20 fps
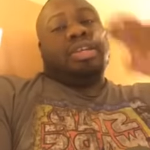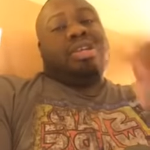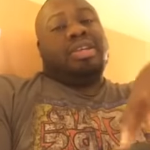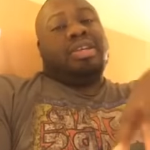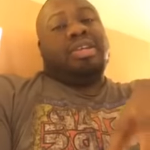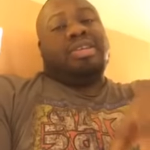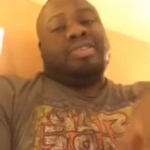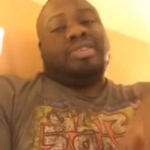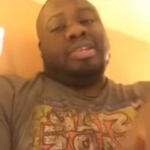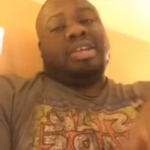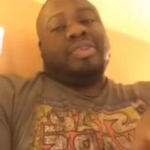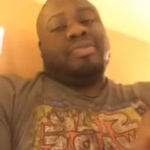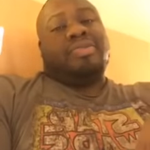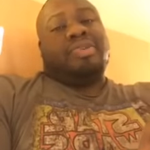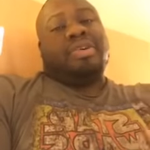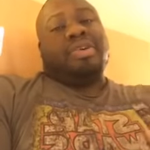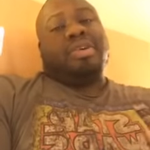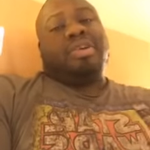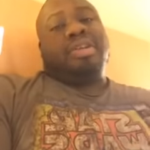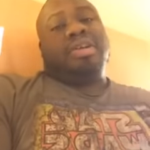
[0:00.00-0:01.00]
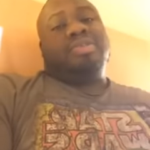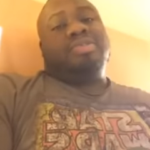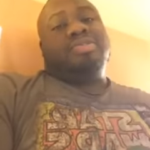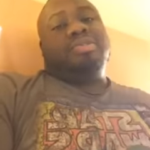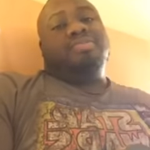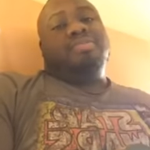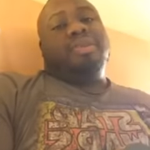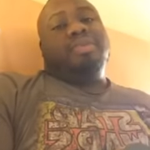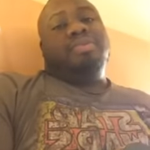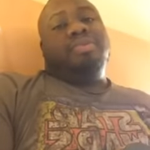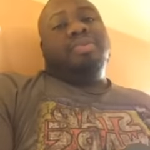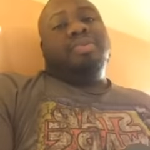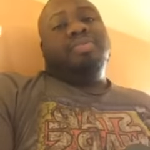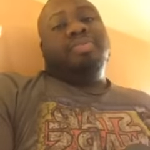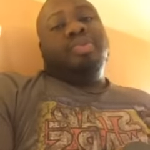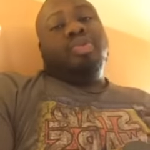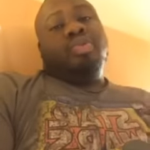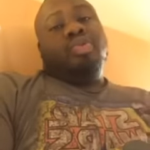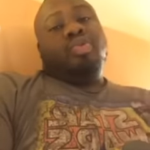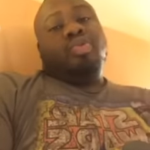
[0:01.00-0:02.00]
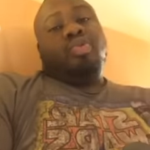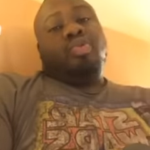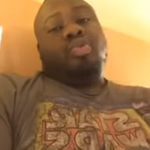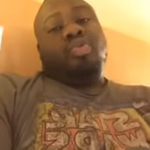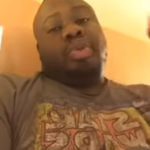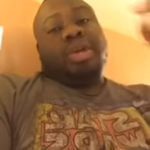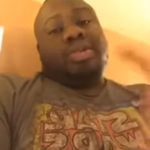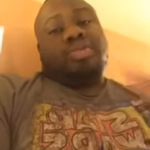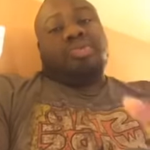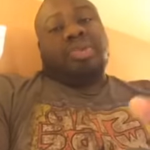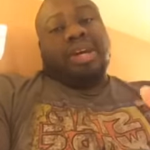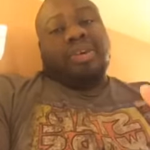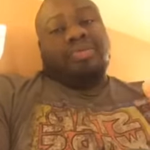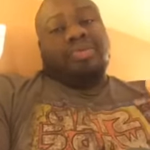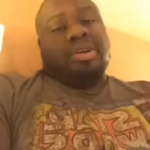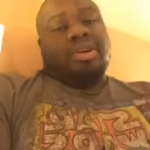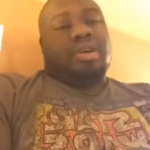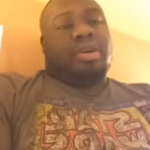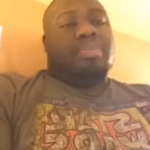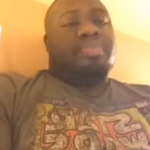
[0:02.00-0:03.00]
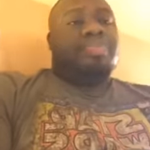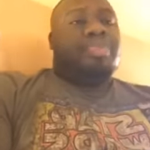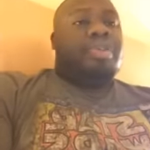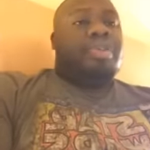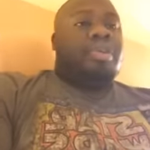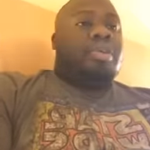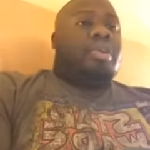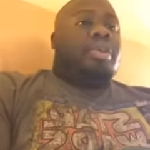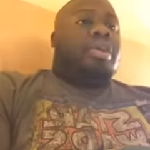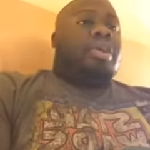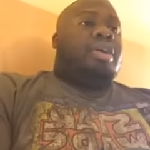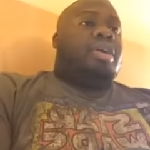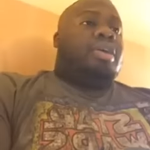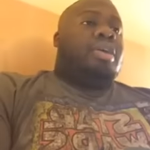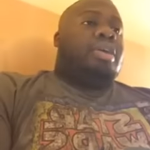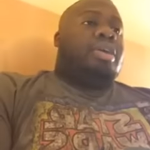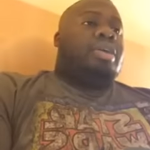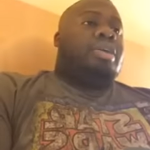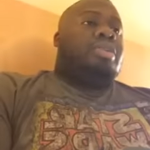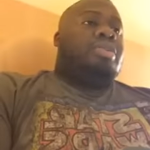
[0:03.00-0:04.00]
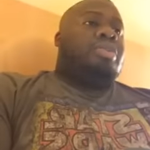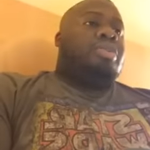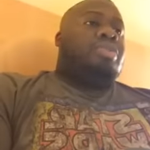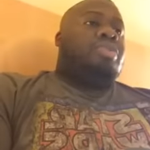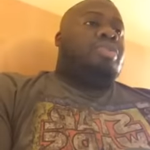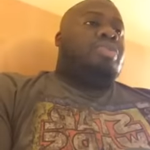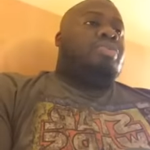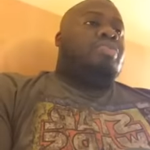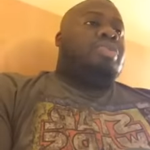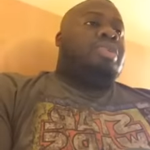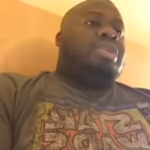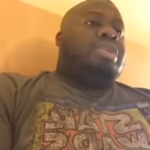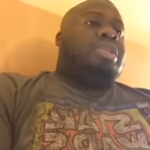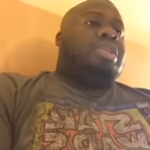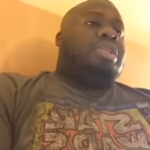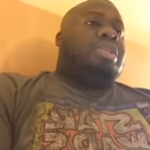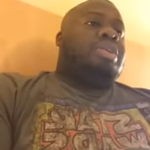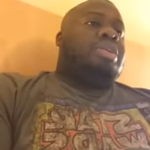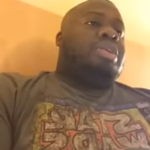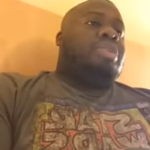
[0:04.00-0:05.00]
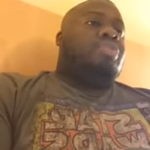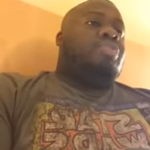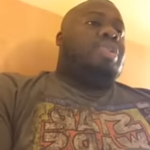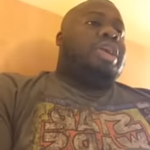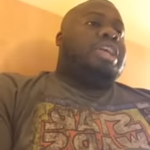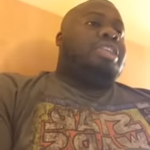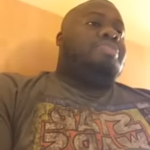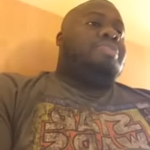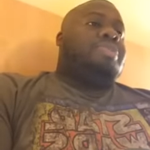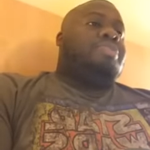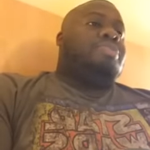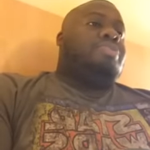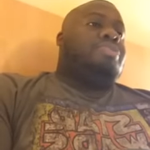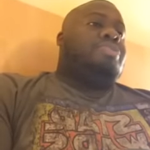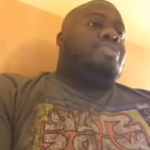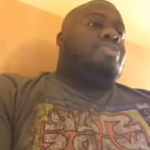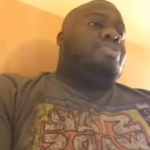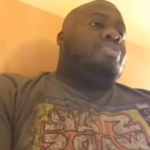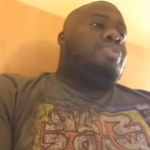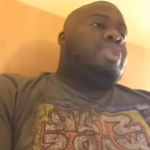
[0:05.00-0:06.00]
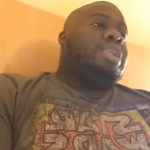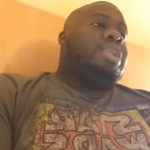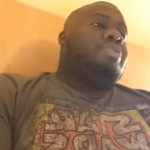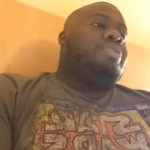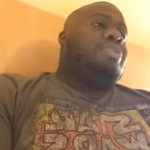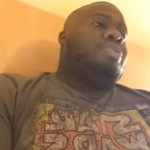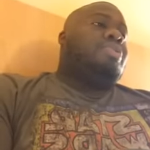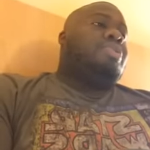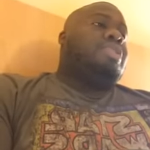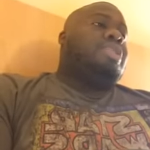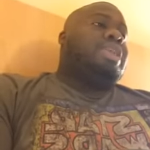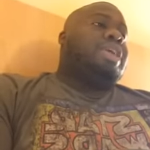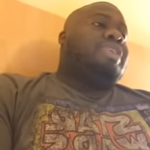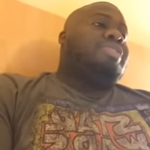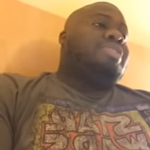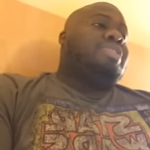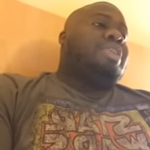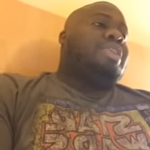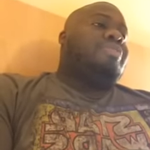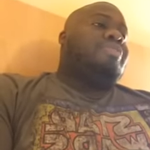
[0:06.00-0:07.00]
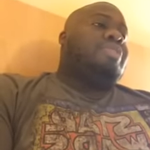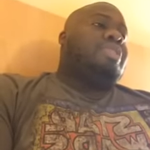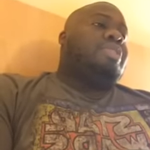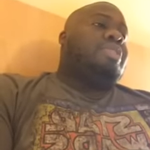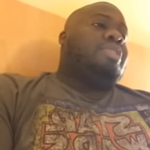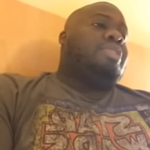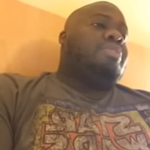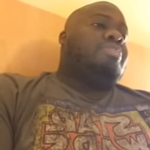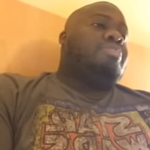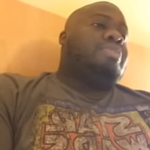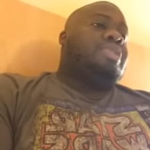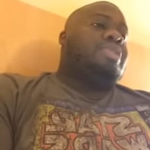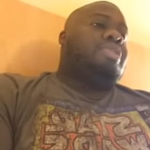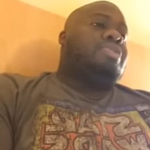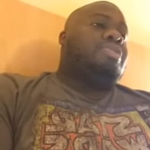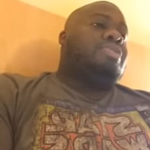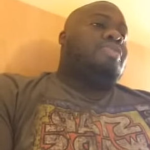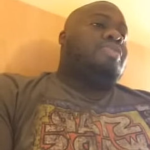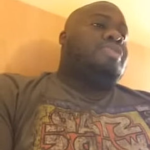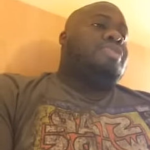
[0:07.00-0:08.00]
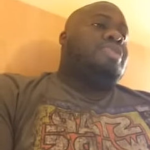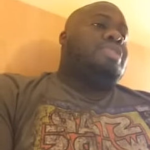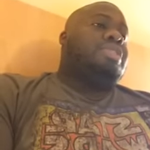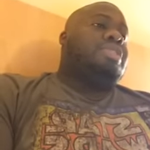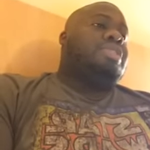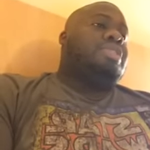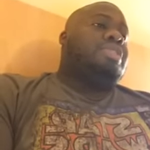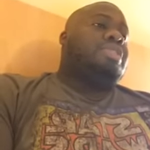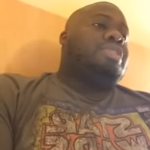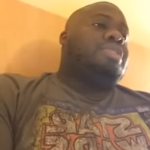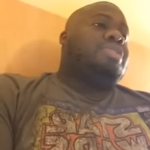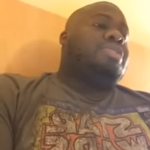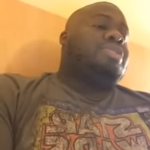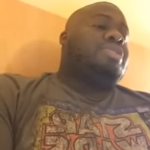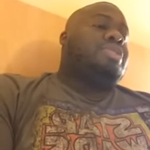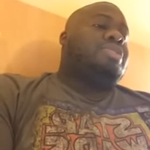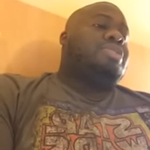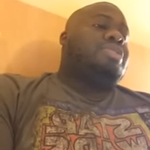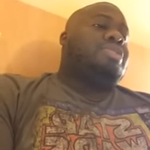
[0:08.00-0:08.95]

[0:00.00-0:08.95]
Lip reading: or Indians in Africa. There was the people who went to Africa, with the white people when they were colonizing Africa, because obviously the